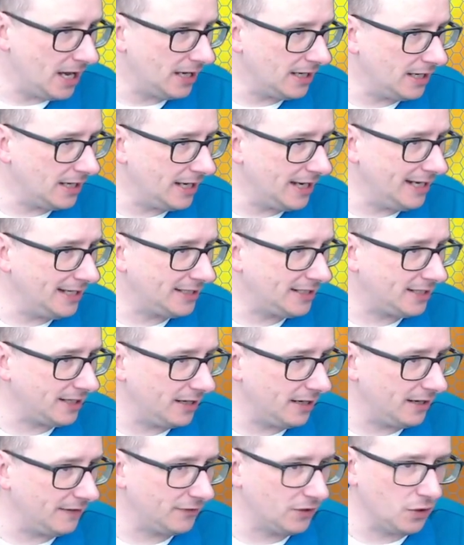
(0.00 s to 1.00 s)
Leeds,
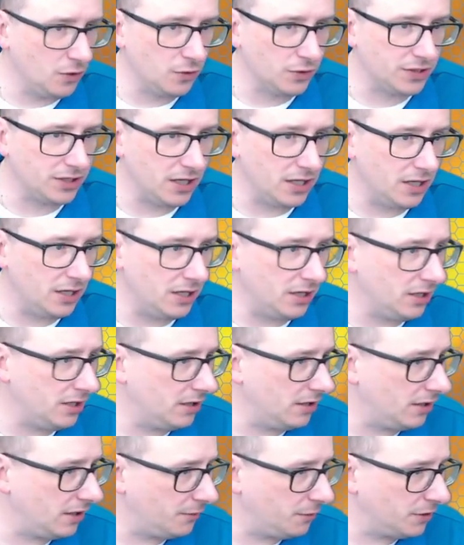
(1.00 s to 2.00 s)
of course,
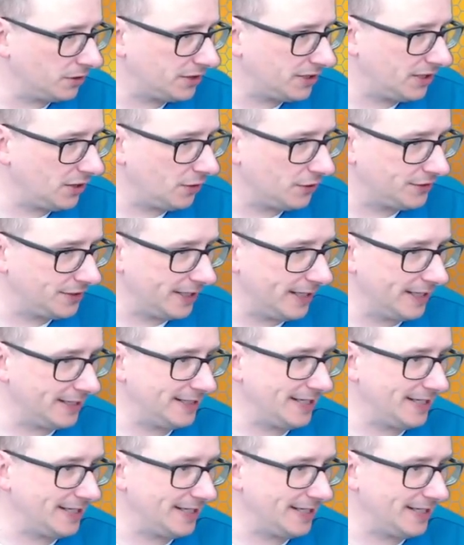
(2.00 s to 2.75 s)
are, what's the odds here?